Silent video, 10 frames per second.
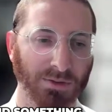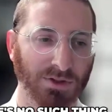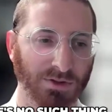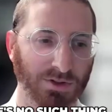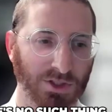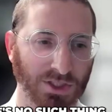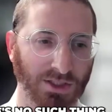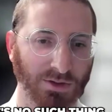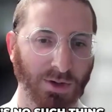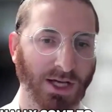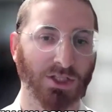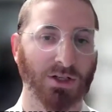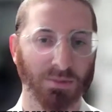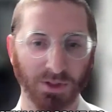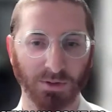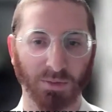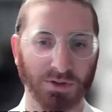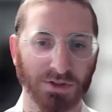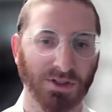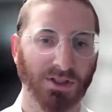there's no such thing. You actually come into the
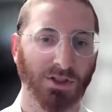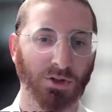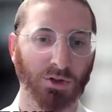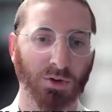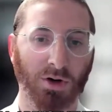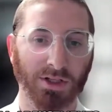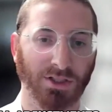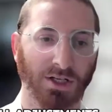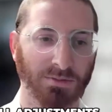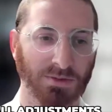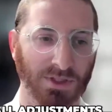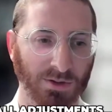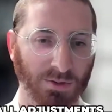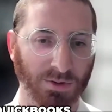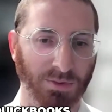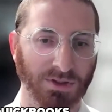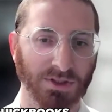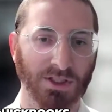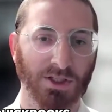books, you do all adjustments in QuickBooks.